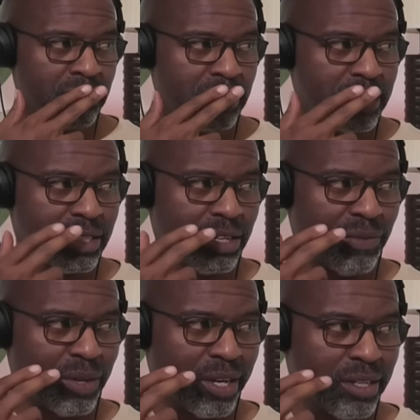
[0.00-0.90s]
is it if
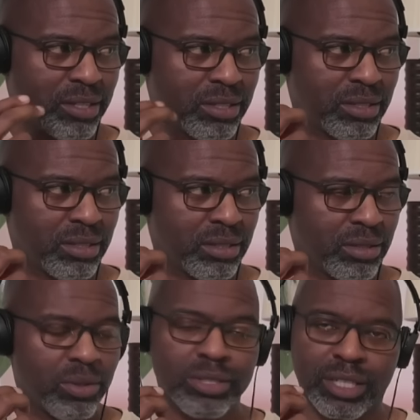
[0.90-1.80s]
you get,
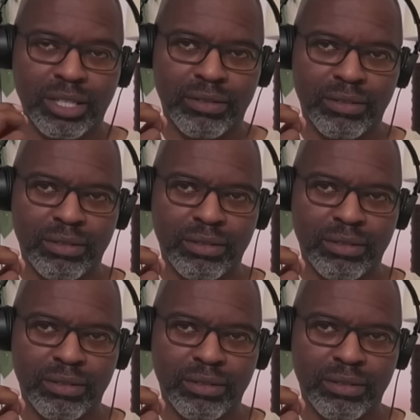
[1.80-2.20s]
or does it get,